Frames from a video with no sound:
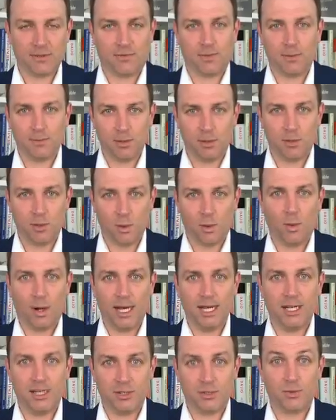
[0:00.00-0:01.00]
from the
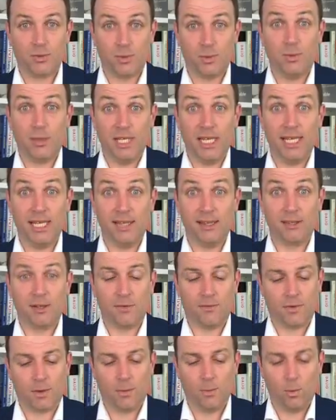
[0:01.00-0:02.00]
required yield
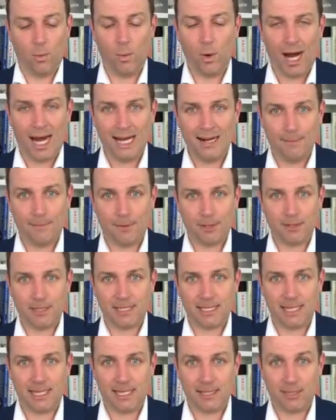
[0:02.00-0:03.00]
from one
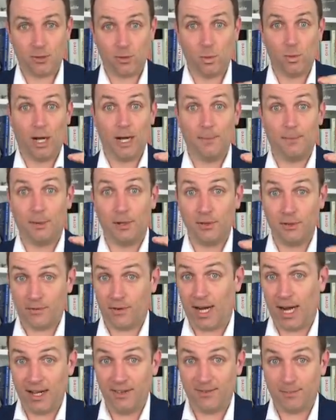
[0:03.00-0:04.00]
percent to one point
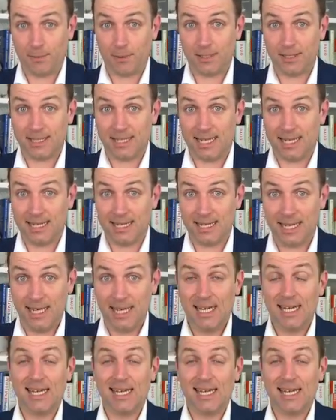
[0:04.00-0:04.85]
five percent